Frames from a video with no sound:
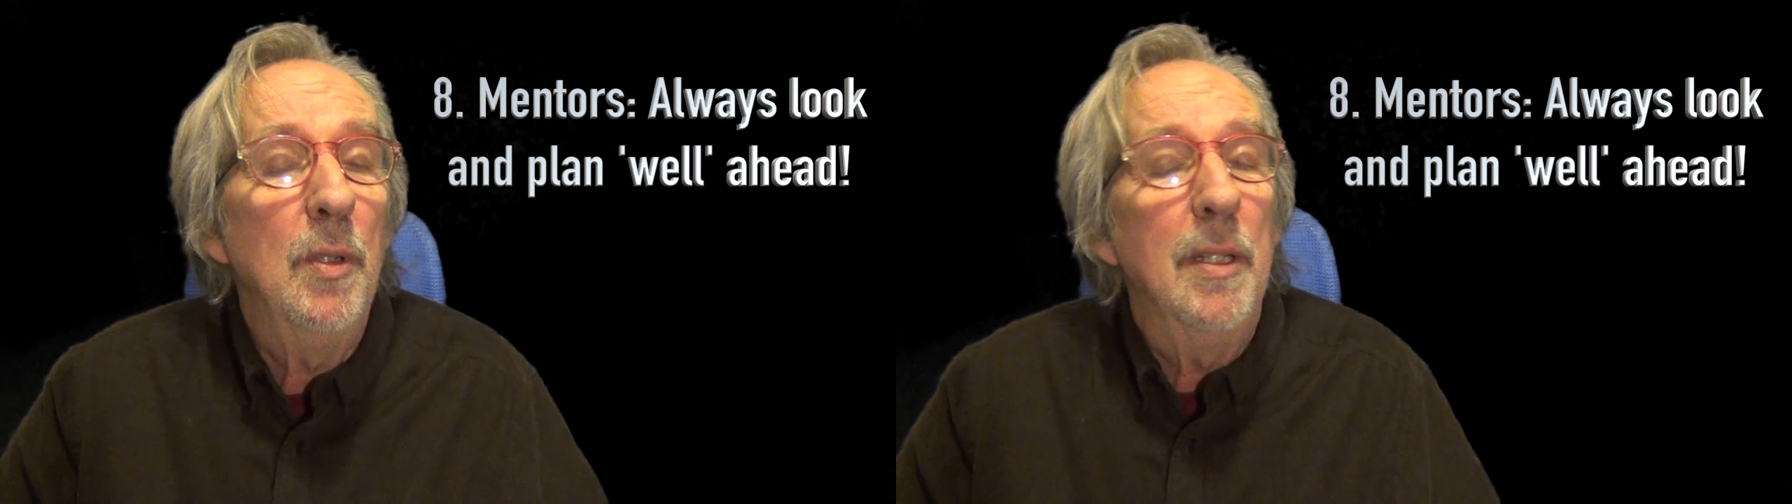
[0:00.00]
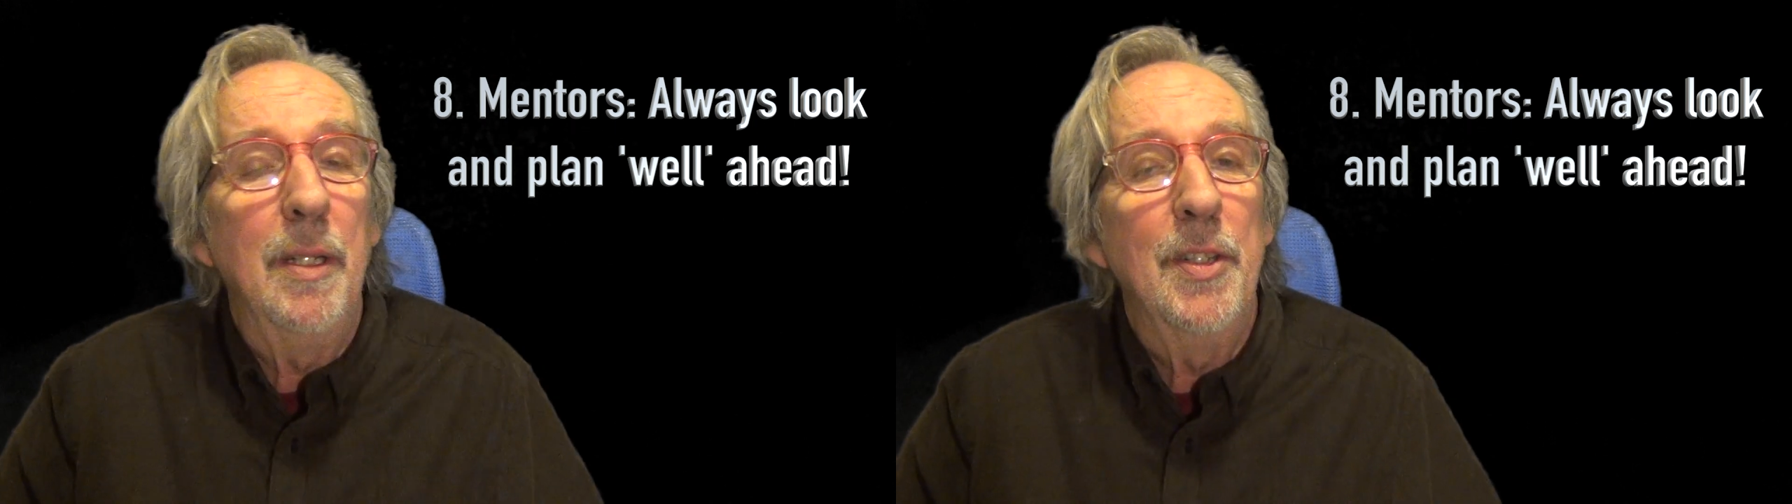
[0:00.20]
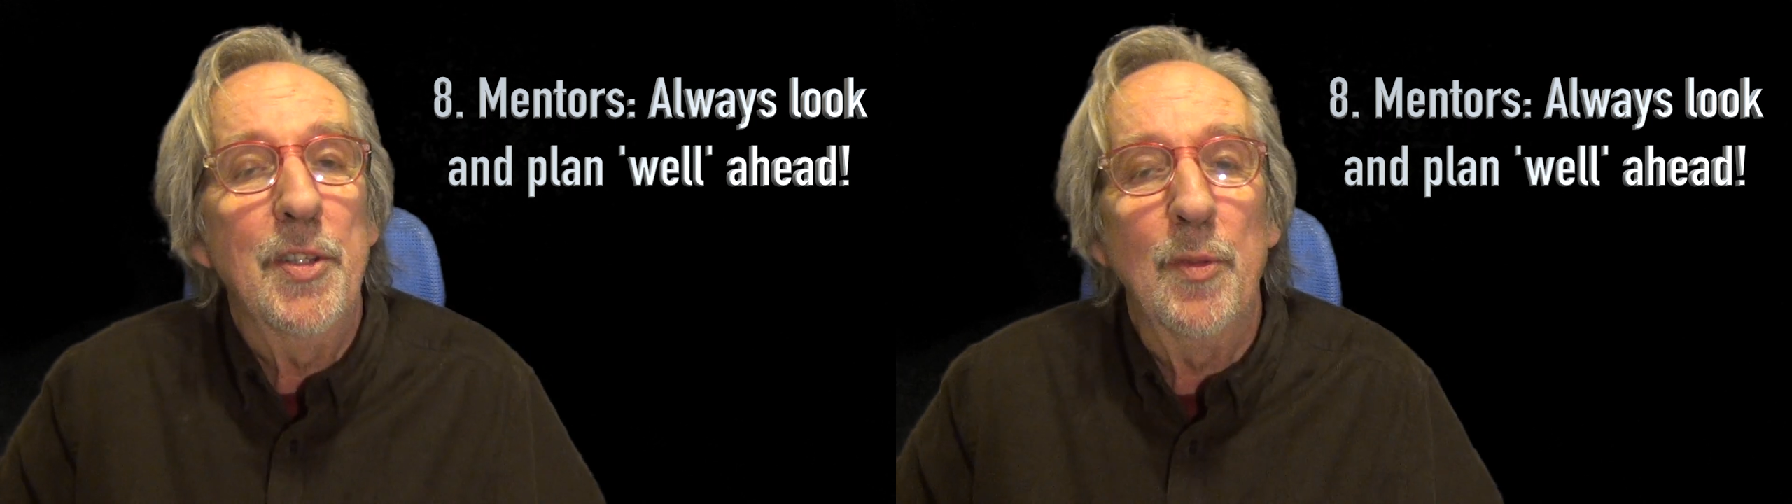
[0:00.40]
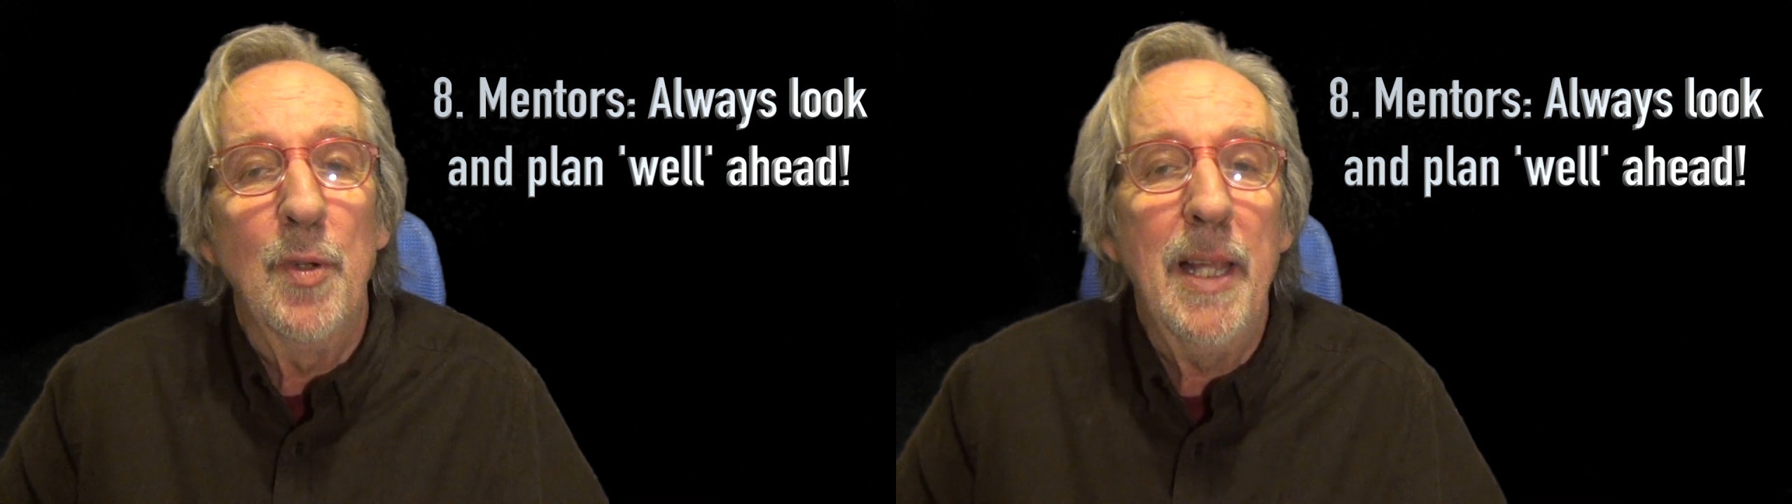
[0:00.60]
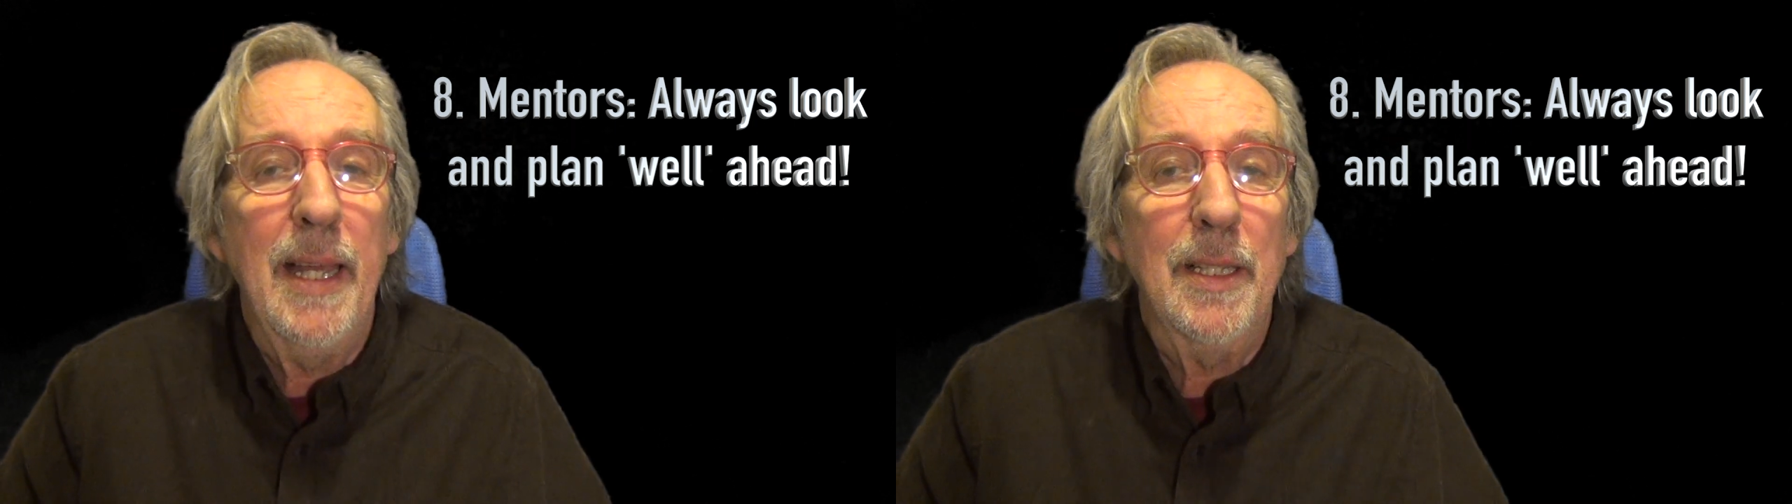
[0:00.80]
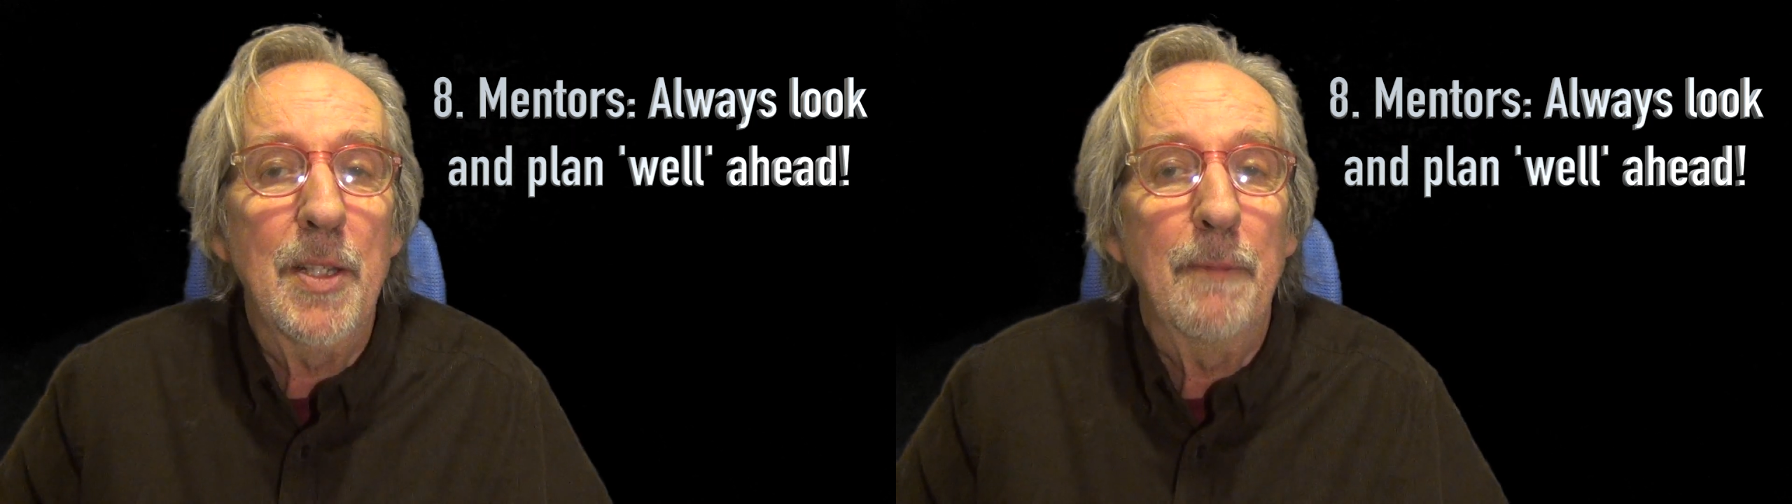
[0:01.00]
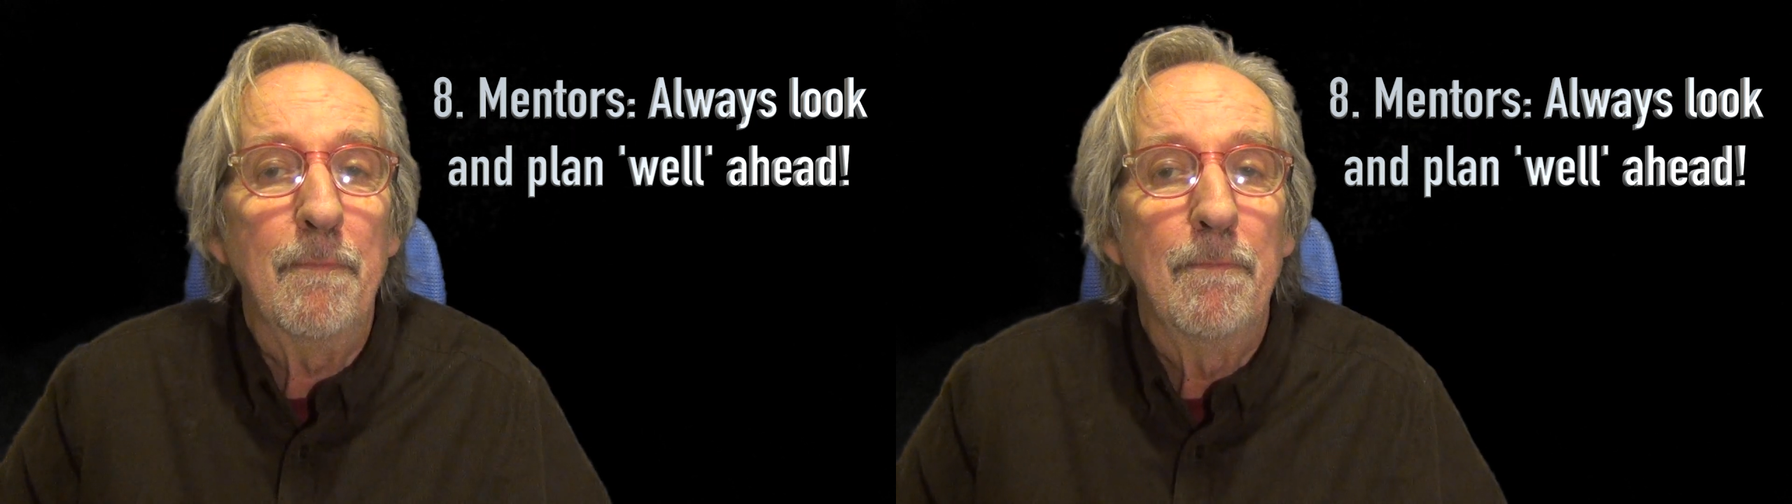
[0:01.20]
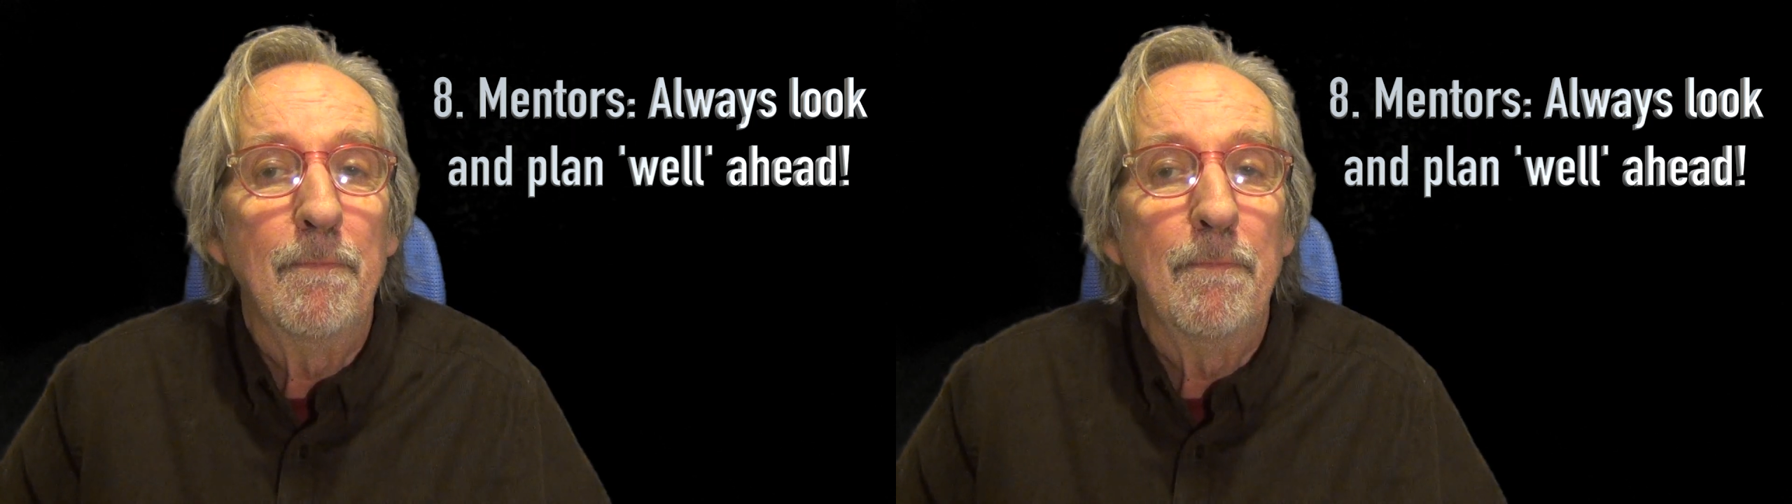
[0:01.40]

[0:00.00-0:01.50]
learner to relax.